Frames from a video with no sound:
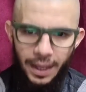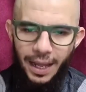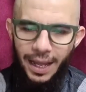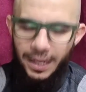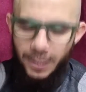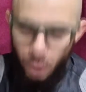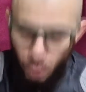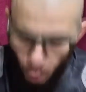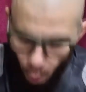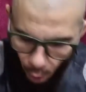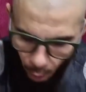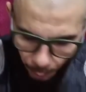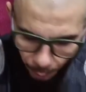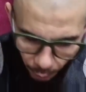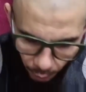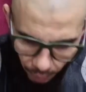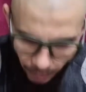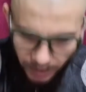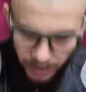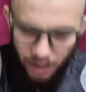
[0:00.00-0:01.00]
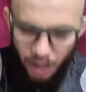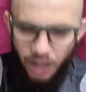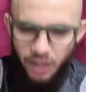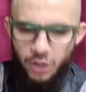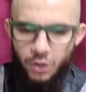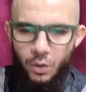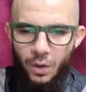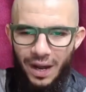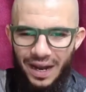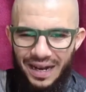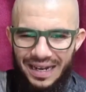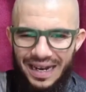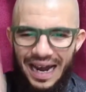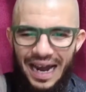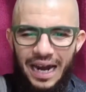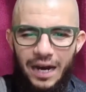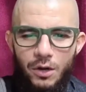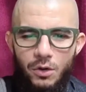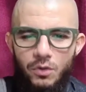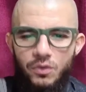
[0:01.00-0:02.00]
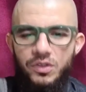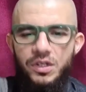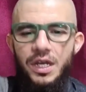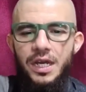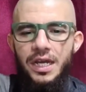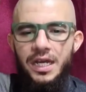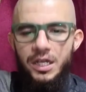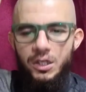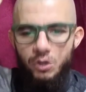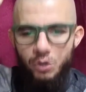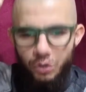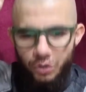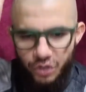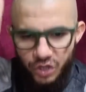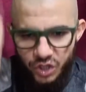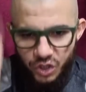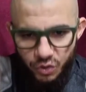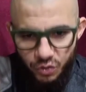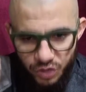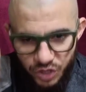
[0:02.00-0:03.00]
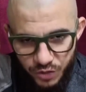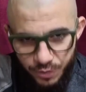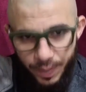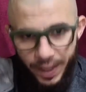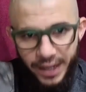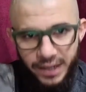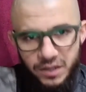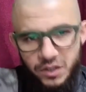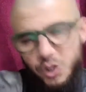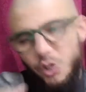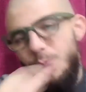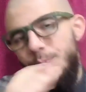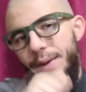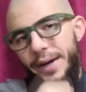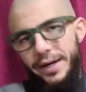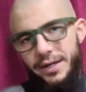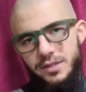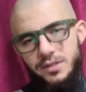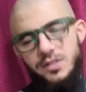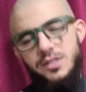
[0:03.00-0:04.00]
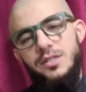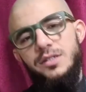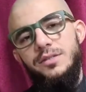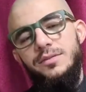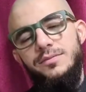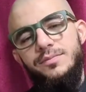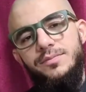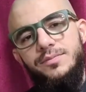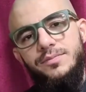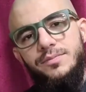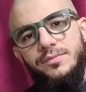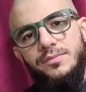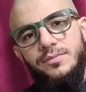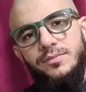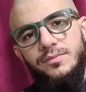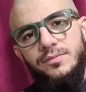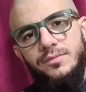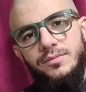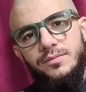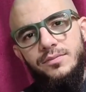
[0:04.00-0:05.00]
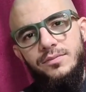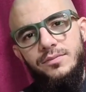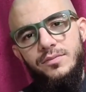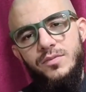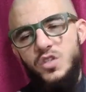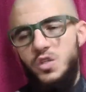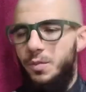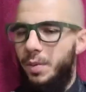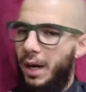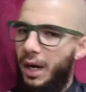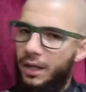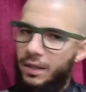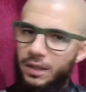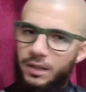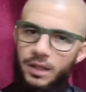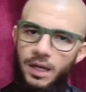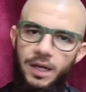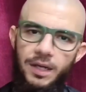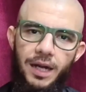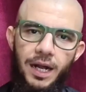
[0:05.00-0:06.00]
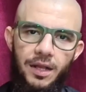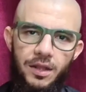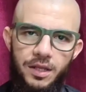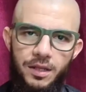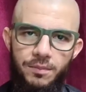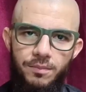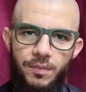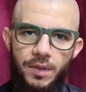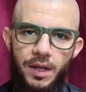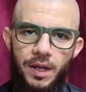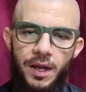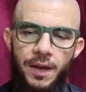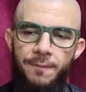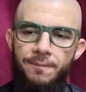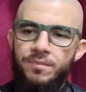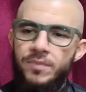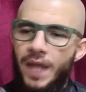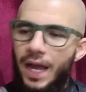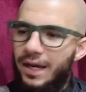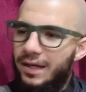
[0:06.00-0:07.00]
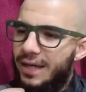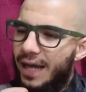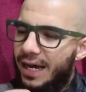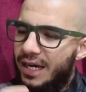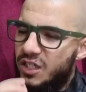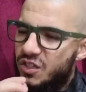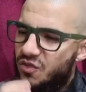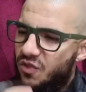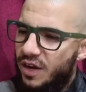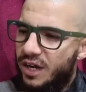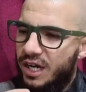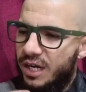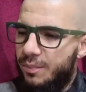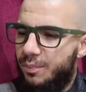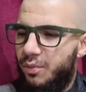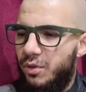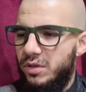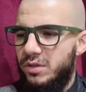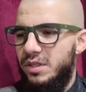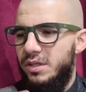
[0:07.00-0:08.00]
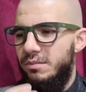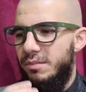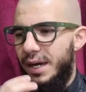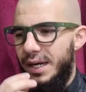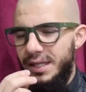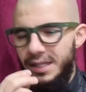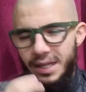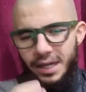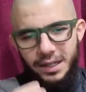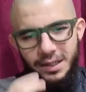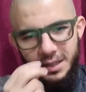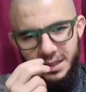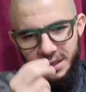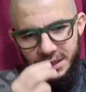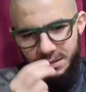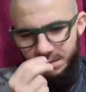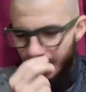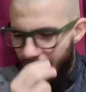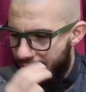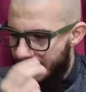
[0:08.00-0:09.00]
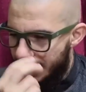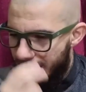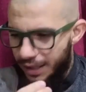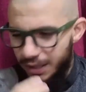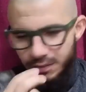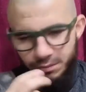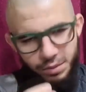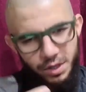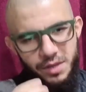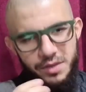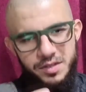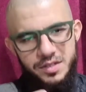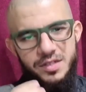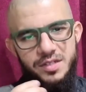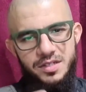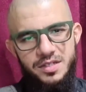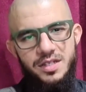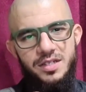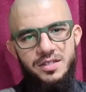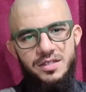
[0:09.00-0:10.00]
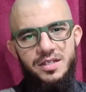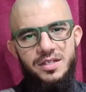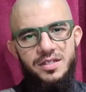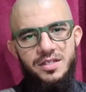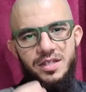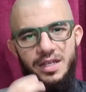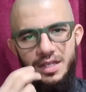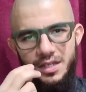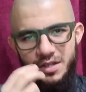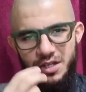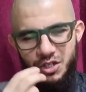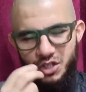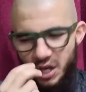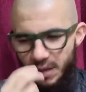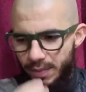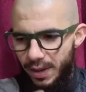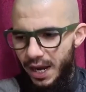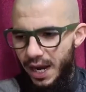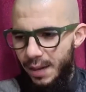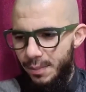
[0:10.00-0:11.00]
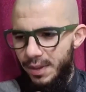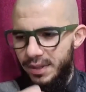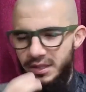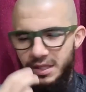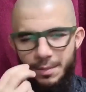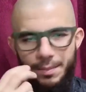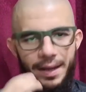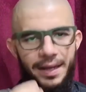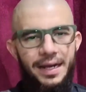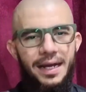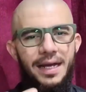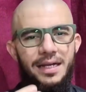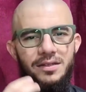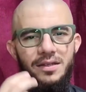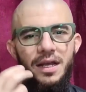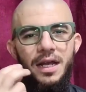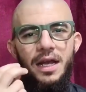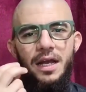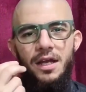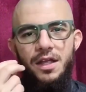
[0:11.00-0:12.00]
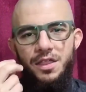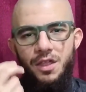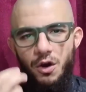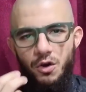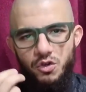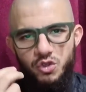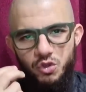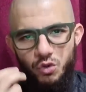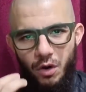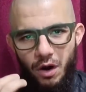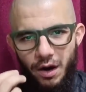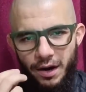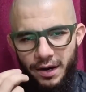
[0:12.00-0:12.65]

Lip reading: At no point are you allowed to disrespect your parents. Subhanallah al-Azim. And that is very important, my young brothers and sisters, the Shabab and the Banat, those who